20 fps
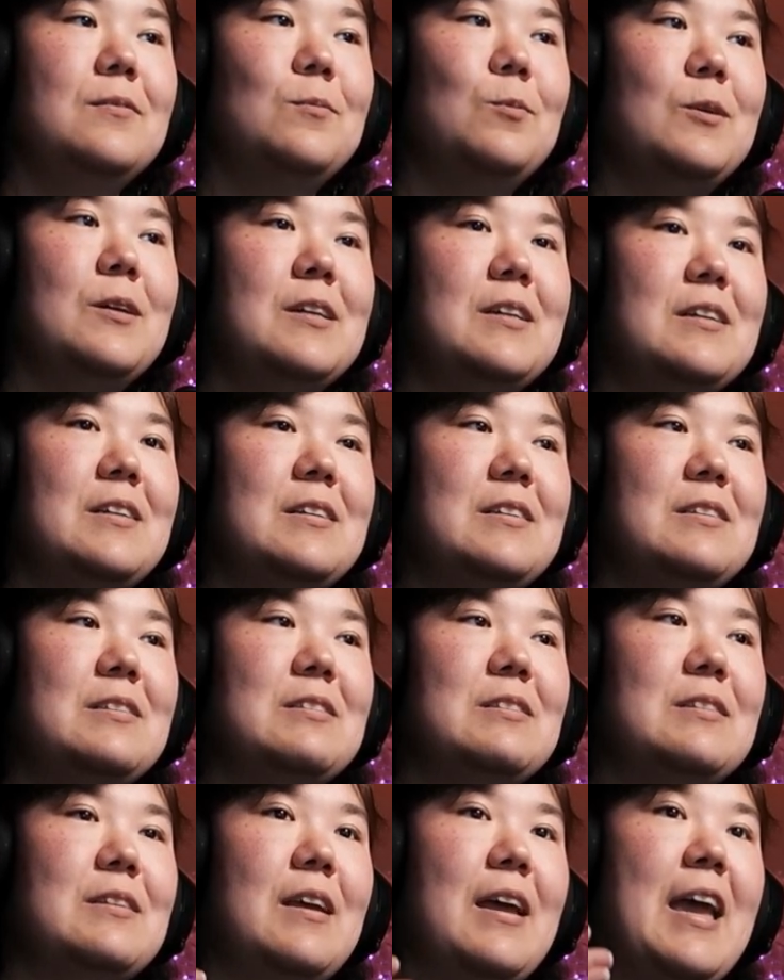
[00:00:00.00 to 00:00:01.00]

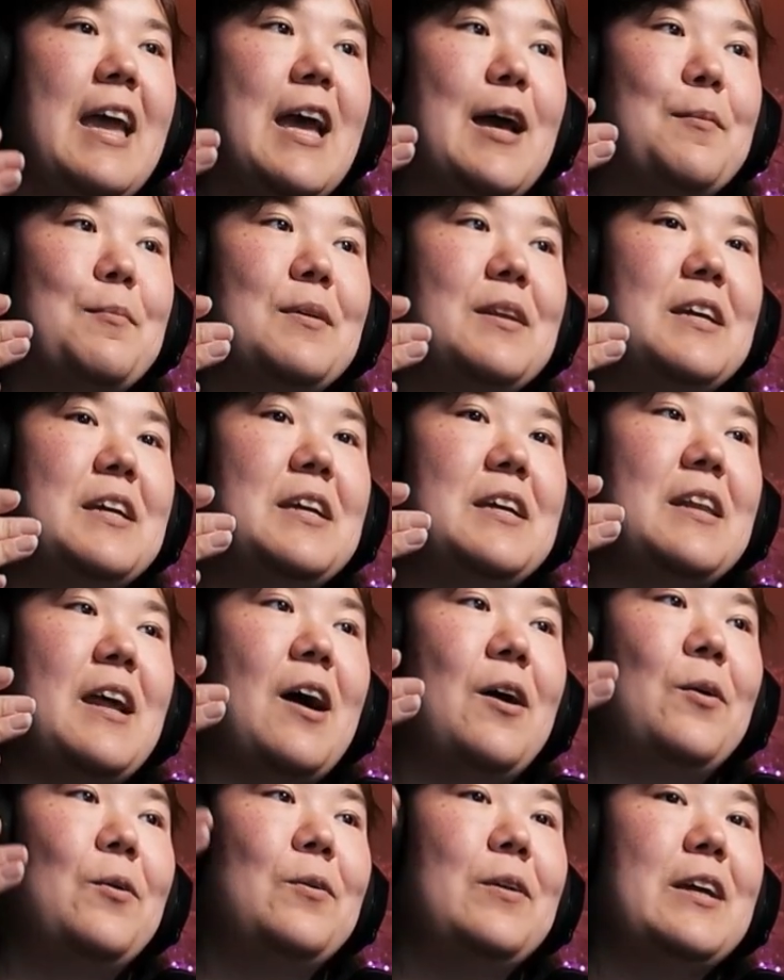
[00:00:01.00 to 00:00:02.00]
was Amity
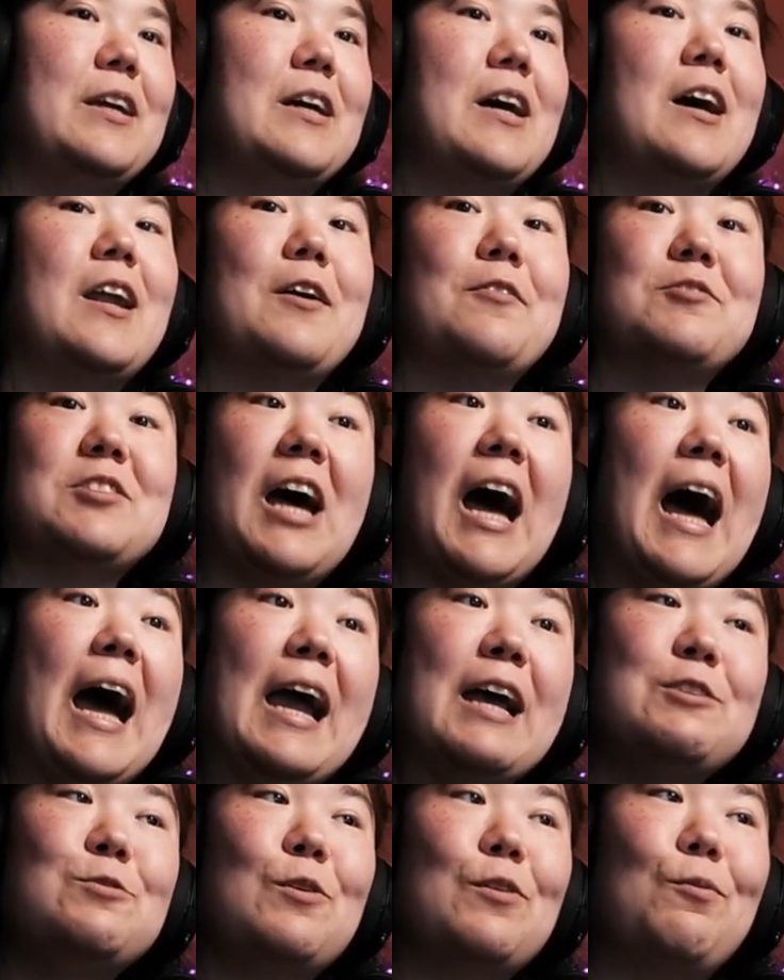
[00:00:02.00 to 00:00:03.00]
not only cut off
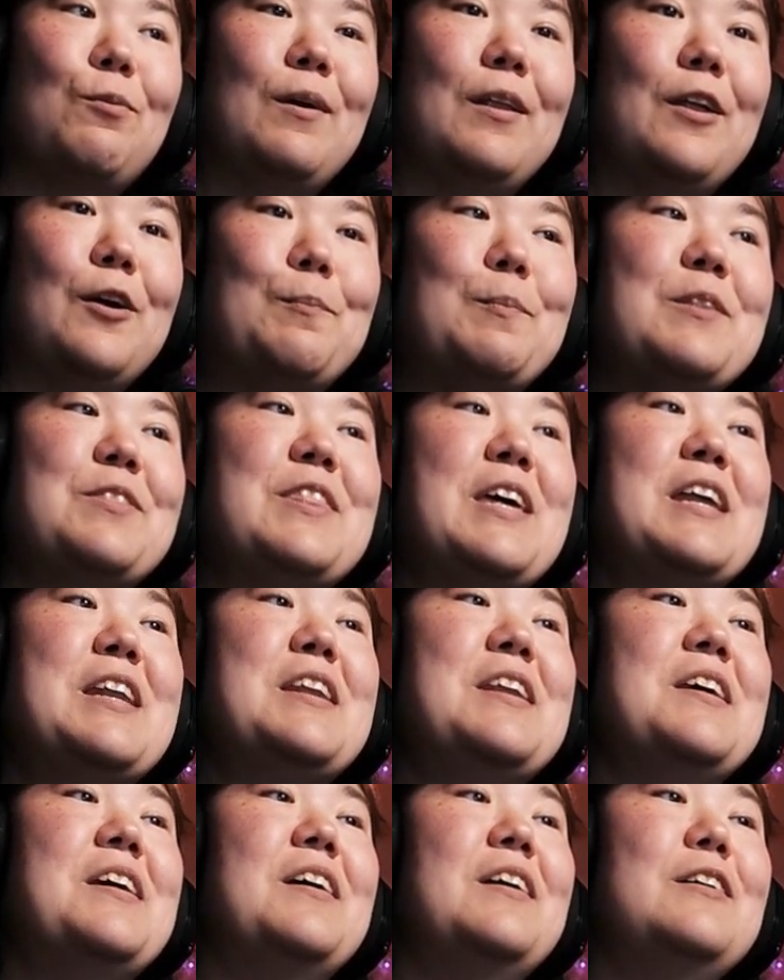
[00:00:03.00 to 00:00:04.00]
ties with Willow, but
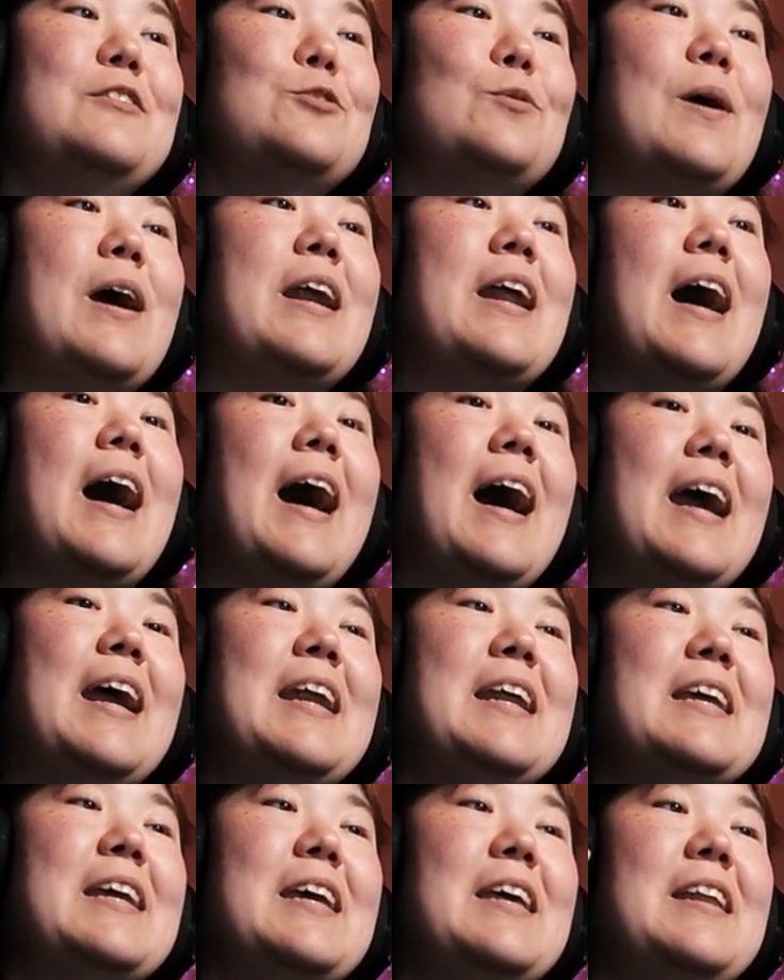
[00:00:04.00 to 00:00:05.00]
then tried
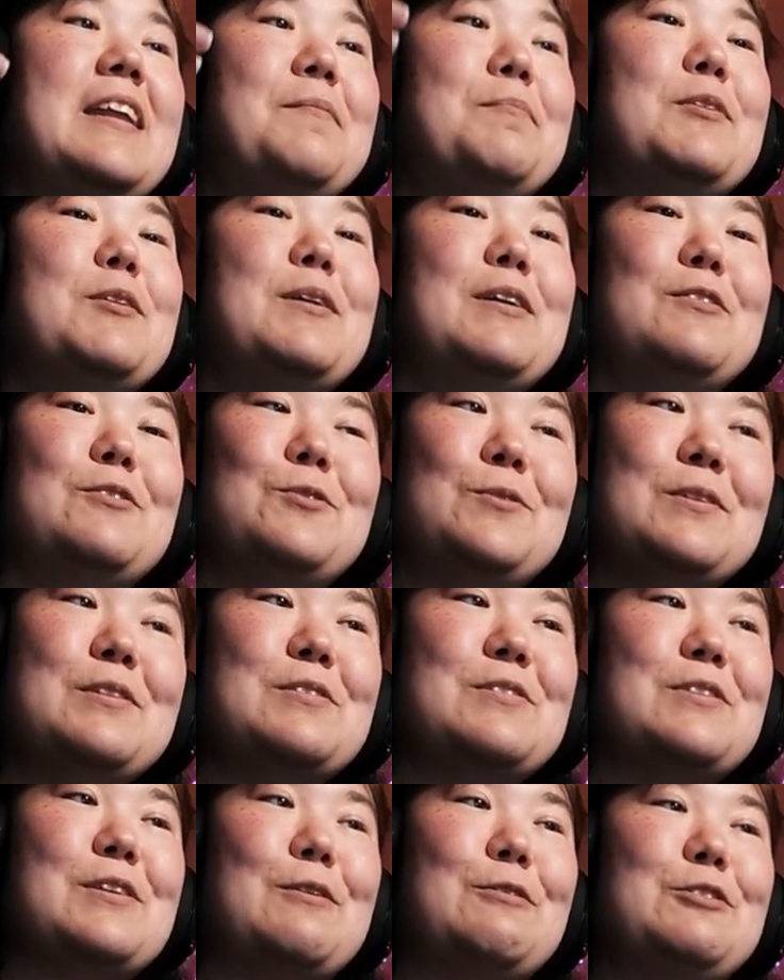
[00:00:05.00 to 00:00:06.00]
hiding it, and in doing
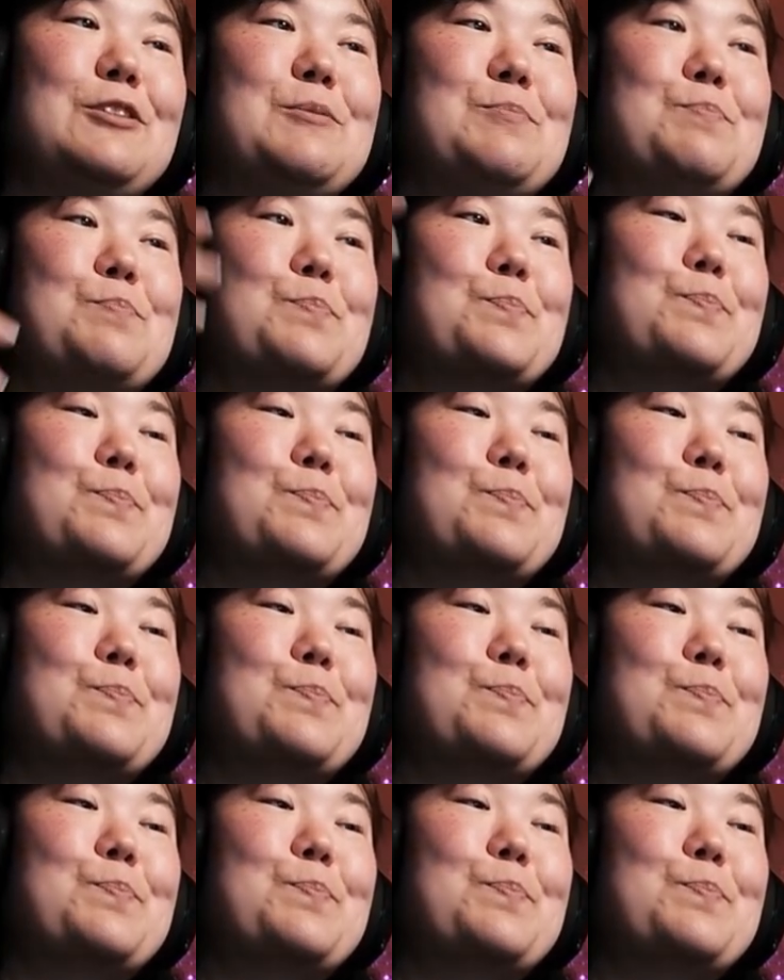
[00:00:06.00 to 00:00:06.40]
so, she